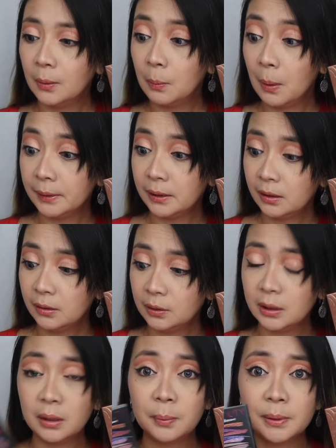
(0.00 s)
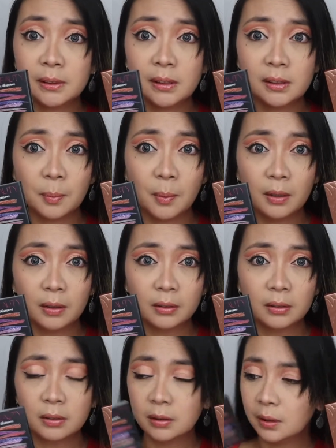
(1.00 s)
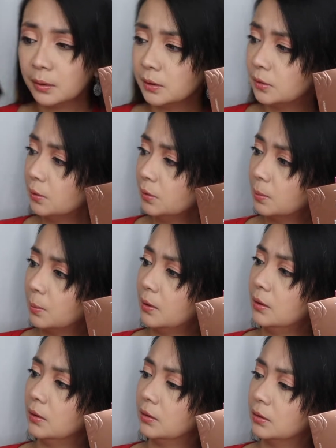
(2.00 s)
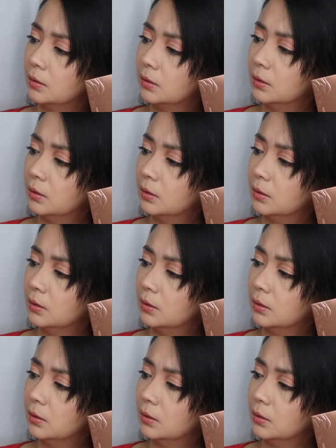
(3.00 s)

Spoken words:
Wow, I didn't know that it was this small. They were so small.